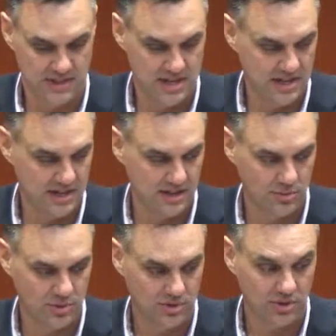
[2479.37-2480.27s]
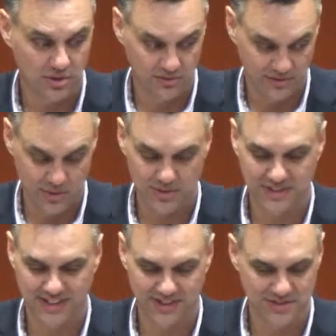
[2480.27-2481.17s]
Then I will call for the vote
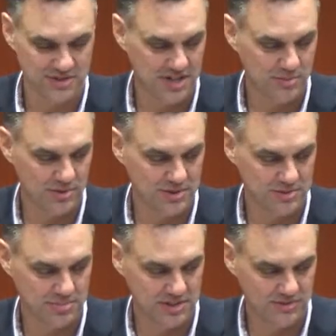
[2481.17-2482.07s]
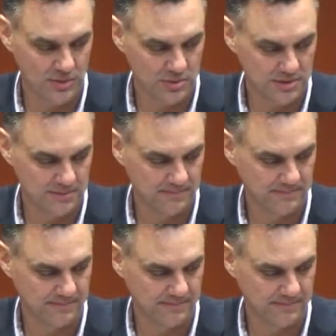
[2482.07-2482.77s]
in council chambers. Please vote.